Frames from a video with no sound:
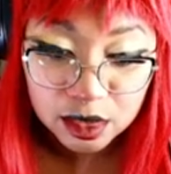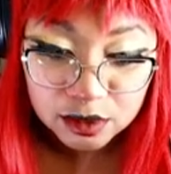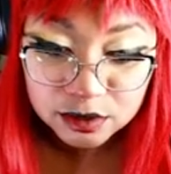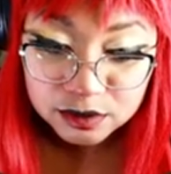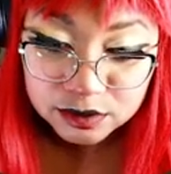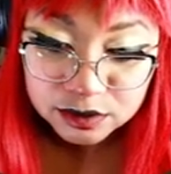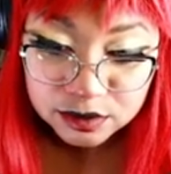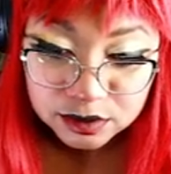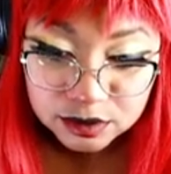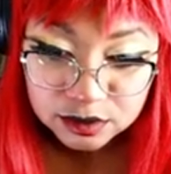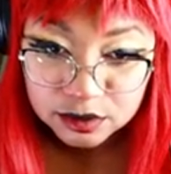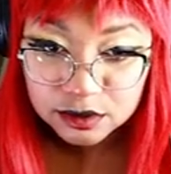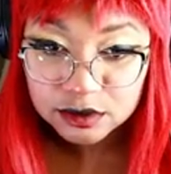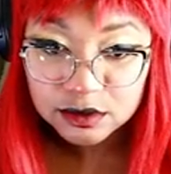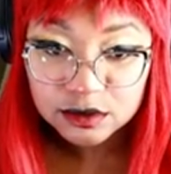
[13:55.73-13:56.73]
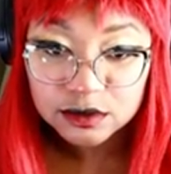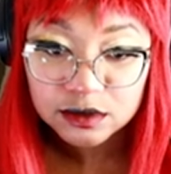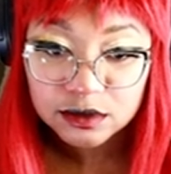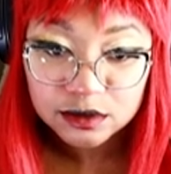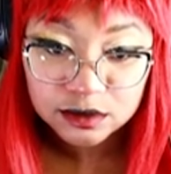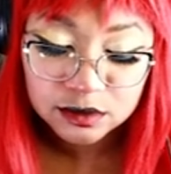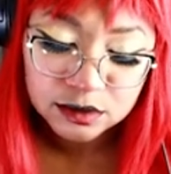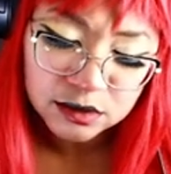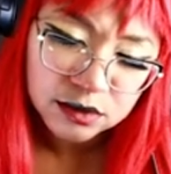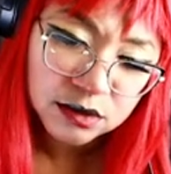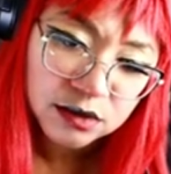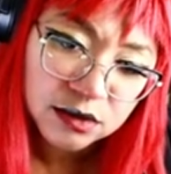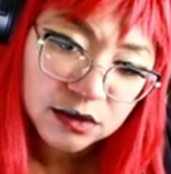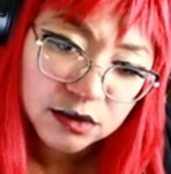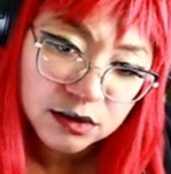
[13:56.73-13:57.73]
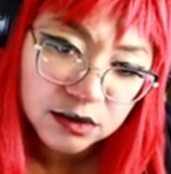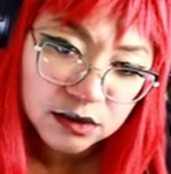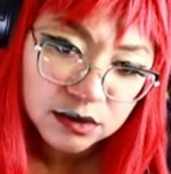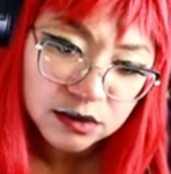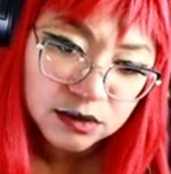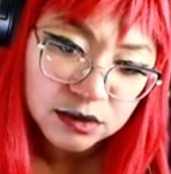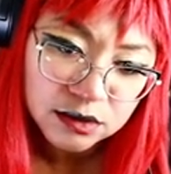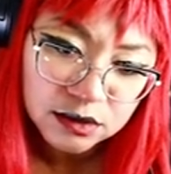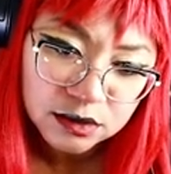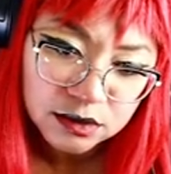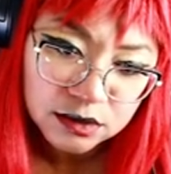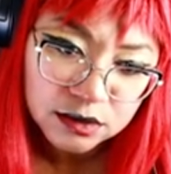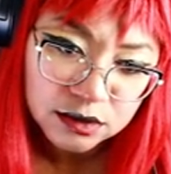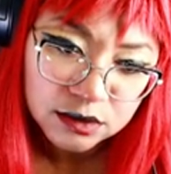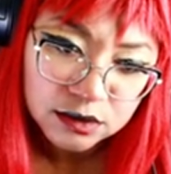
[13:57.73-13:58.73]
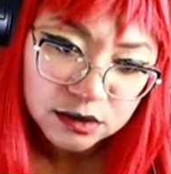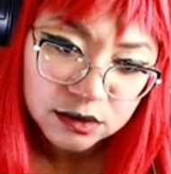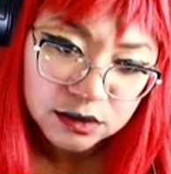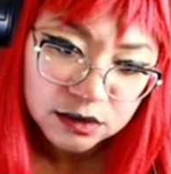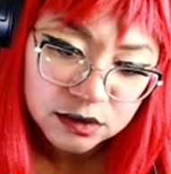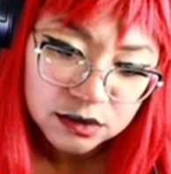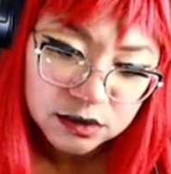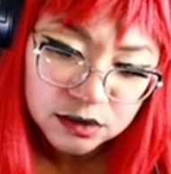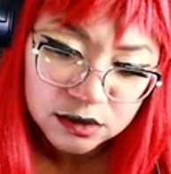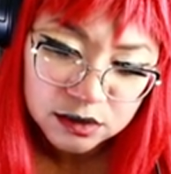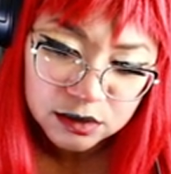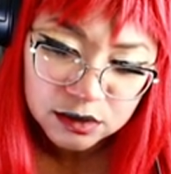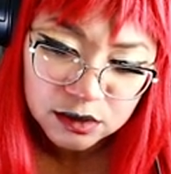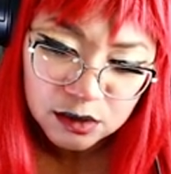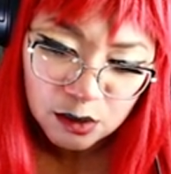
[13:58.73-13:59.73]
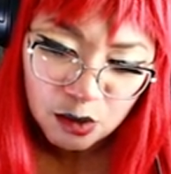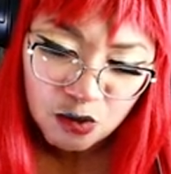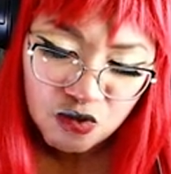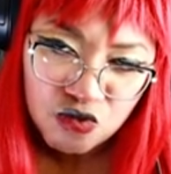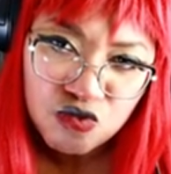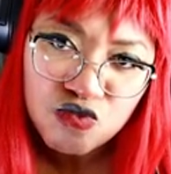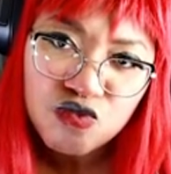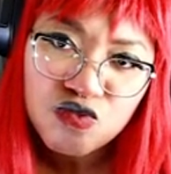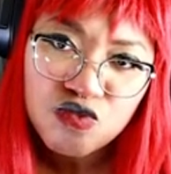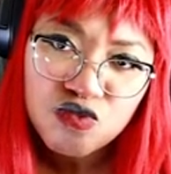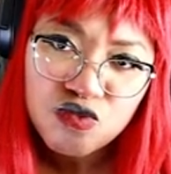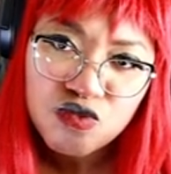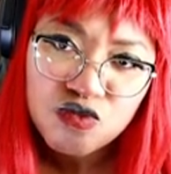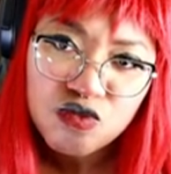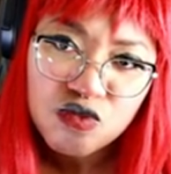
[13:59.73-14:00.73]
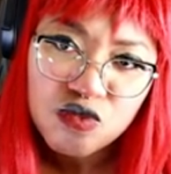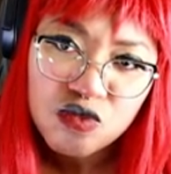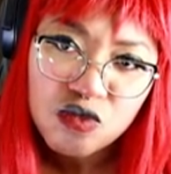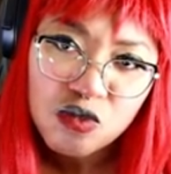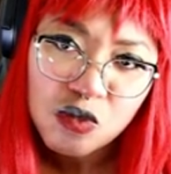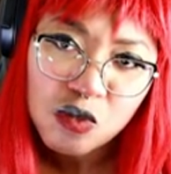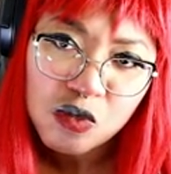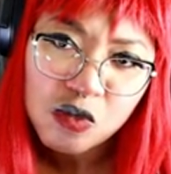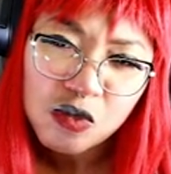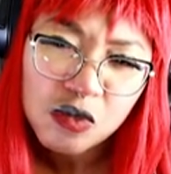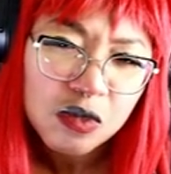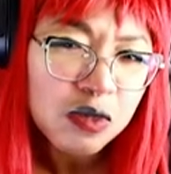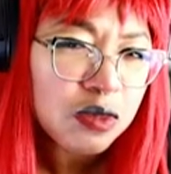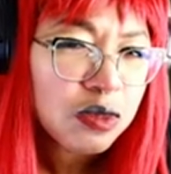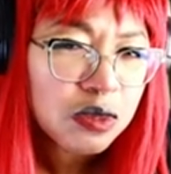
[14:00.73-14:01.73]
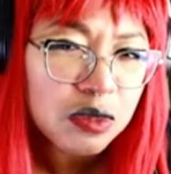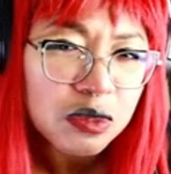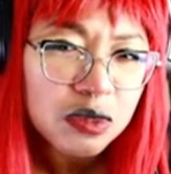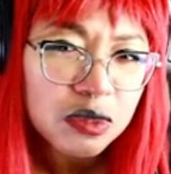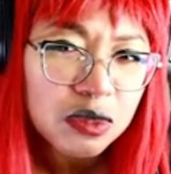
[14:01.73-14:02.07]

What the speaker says: who I was. But the success starved me. Nothing left